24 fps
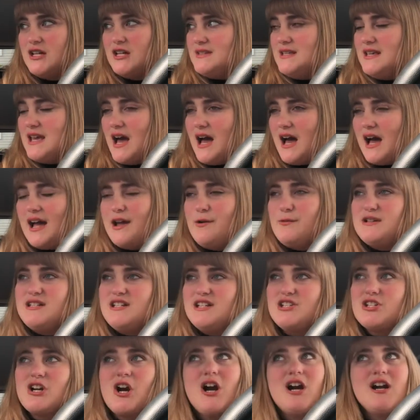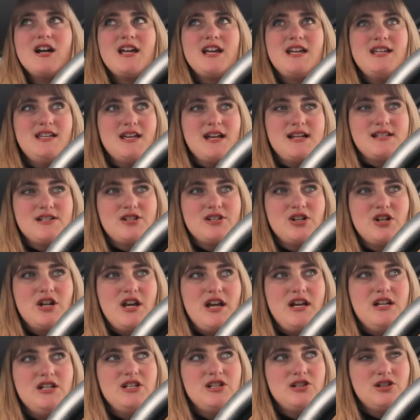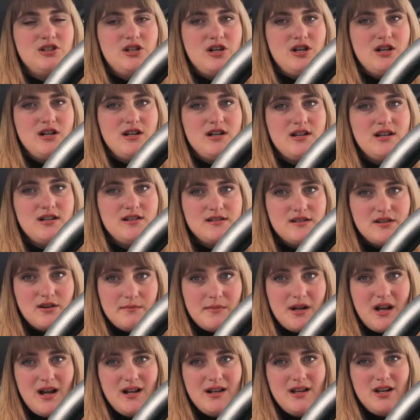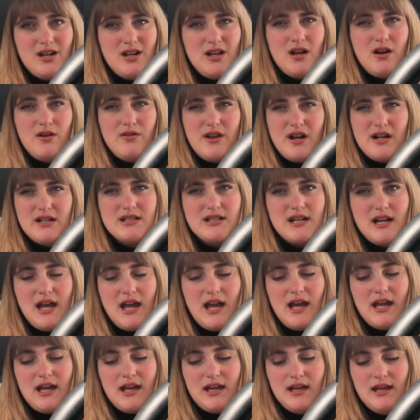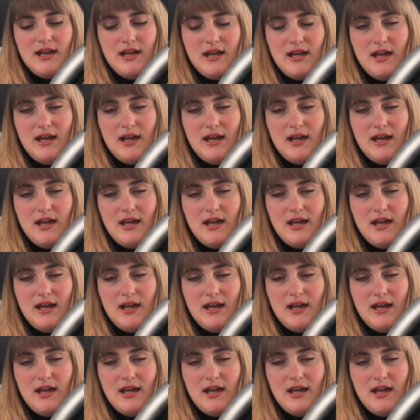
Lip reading: Yeah, I went to Target yesterday to look, so I'm not gonna go there today.